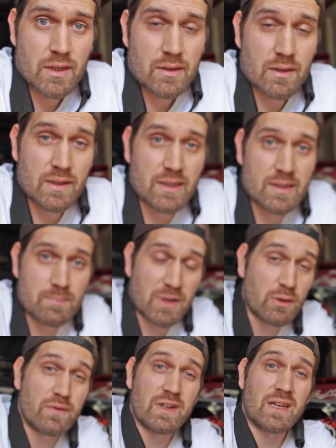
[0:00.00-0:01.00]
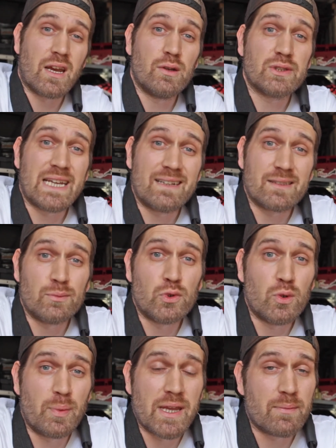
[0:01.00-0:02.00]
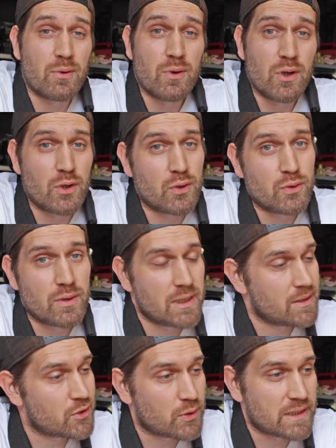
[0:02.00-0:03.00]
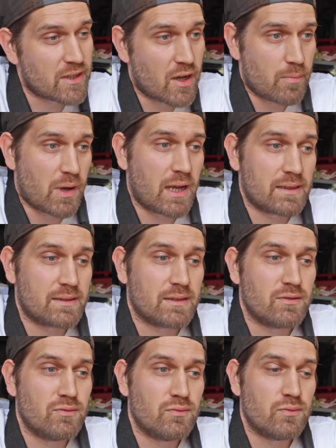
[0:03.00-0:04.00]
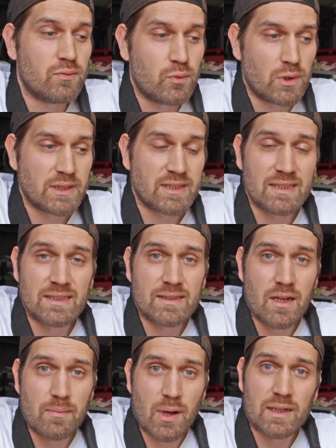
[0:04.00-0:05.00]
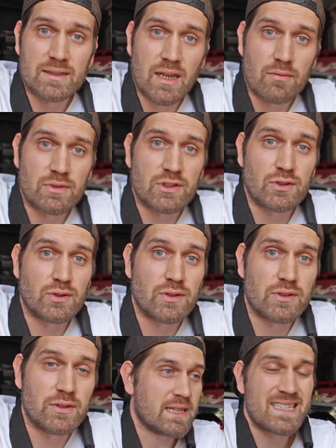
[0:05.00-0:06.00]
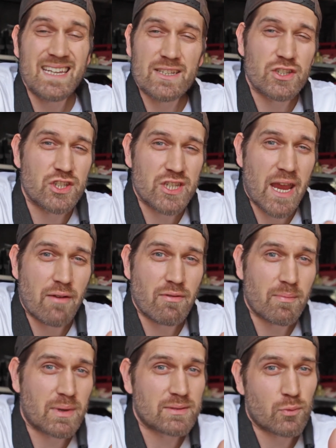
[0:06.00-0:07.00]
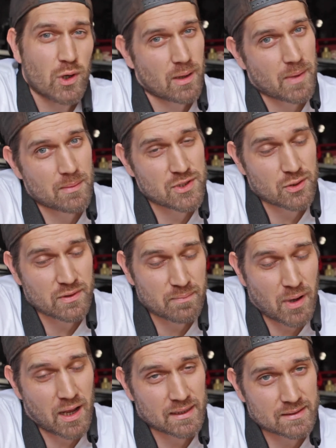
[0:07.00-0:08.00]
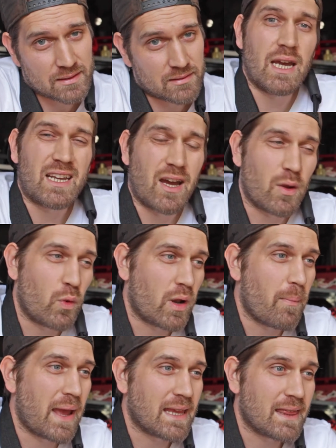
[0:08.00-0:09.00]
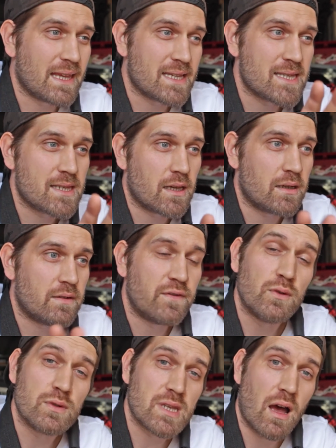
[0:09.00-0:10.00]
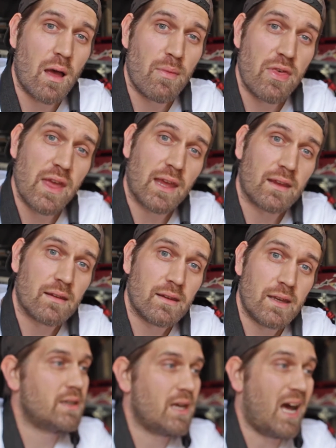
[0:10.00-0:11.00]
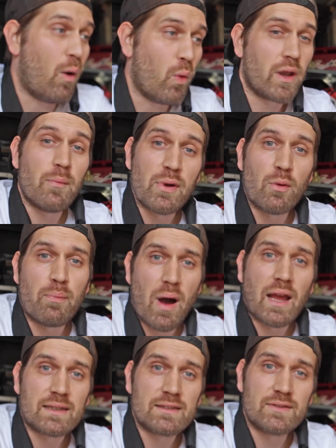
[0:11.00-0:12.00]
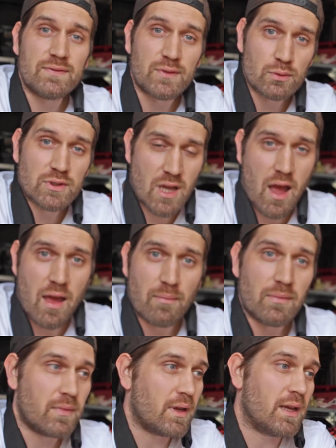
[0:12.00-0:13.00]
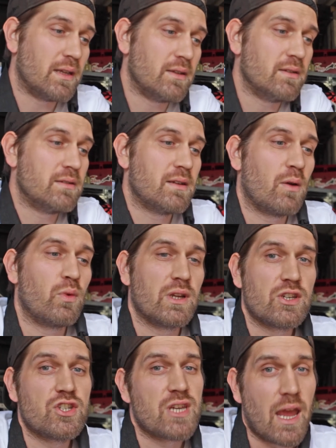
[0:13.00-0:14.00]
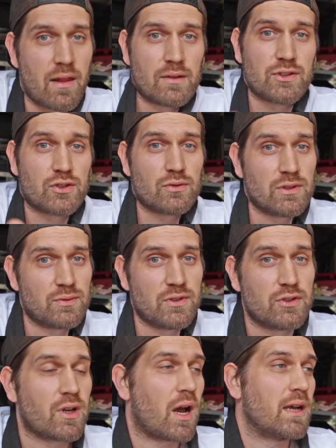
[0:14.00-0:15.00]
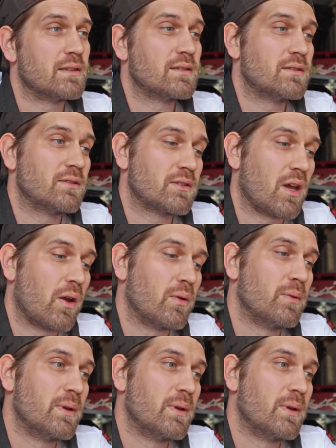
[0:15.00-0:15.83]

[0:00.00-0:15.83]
these build videos out to more people who enjoy dirt bikes and want to see dirt bikes get restored. Instead of just sharing what I'm up to with bikes, I kind of want to make this a full-time thing. I want to build bikes full-time, and I want to share those stories with you guys. So